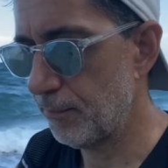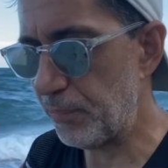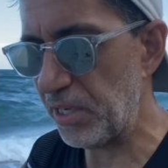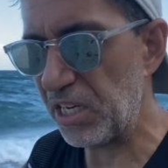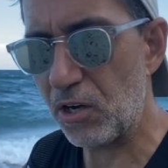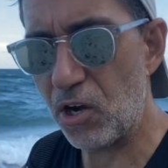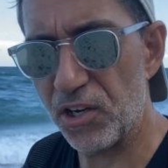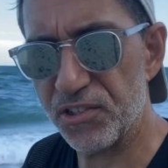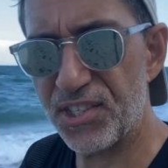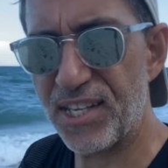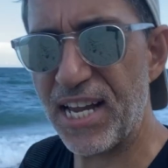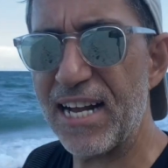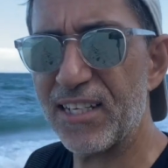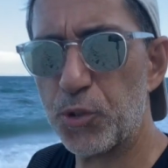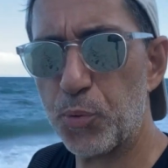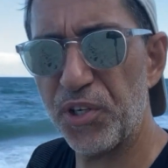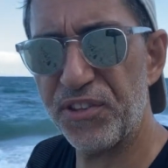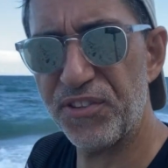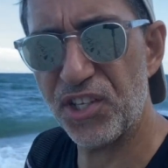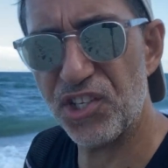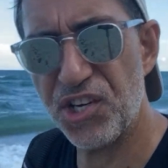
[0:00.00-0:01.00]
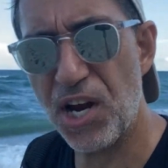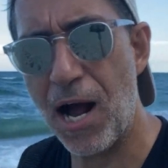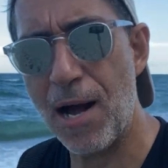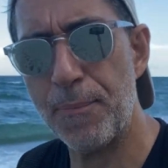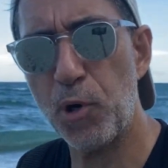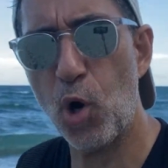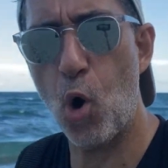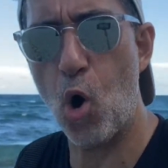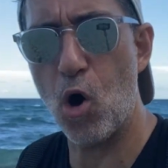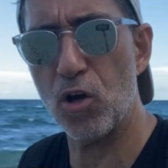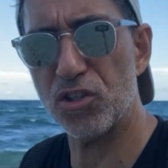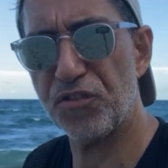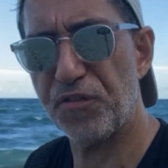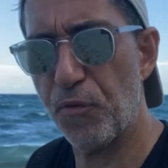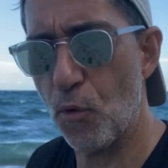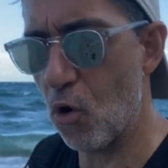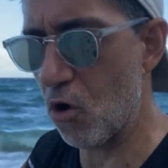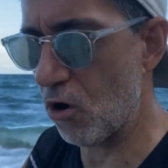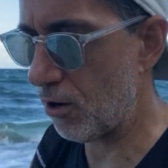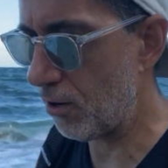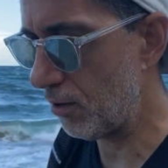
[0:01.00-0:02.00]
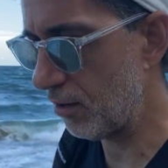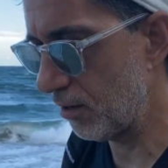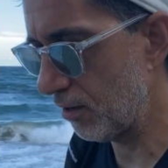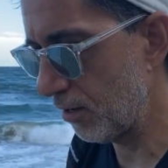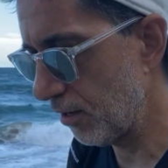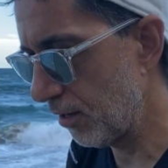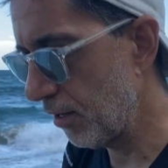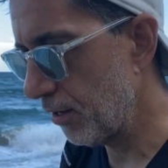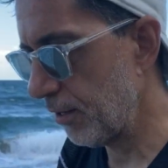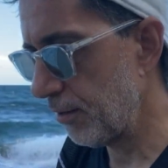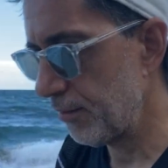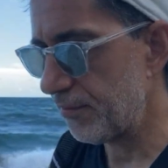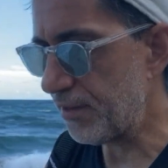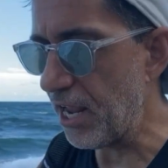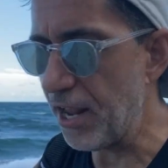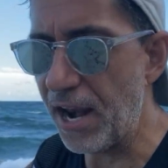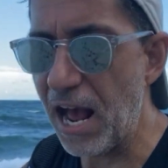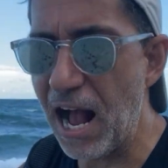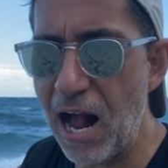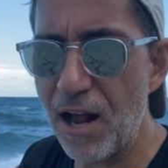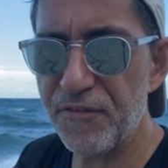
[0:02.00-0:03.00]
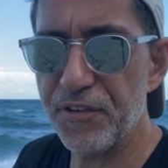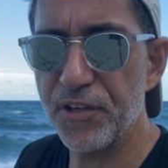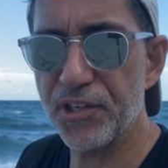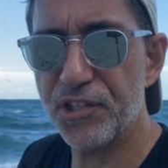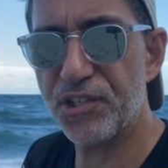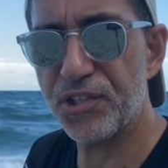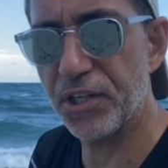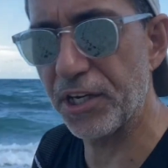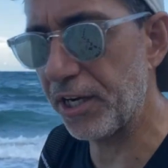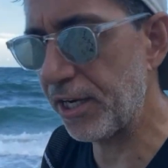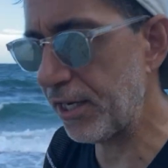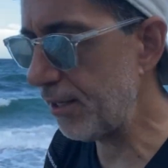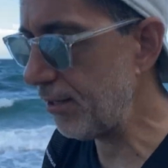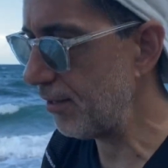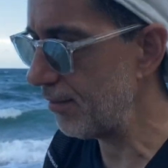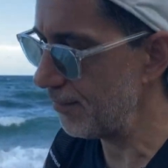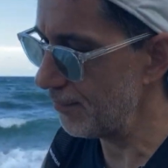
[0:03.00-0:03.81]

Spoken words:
because that's what the job calls for, then obviously